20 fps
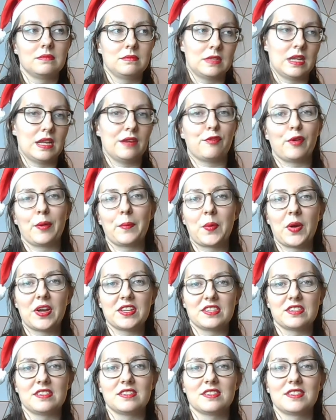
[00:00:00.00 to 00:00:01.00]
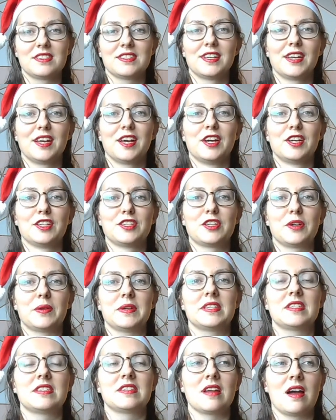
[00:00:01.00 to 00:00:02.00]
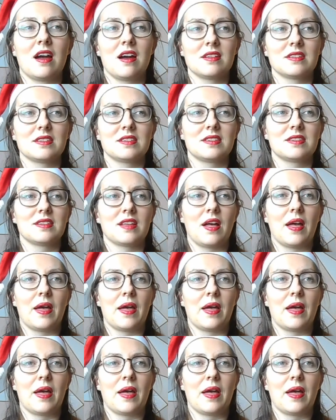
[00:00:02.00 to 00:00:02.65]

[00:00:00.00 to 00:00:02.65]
delivering presents. So it starts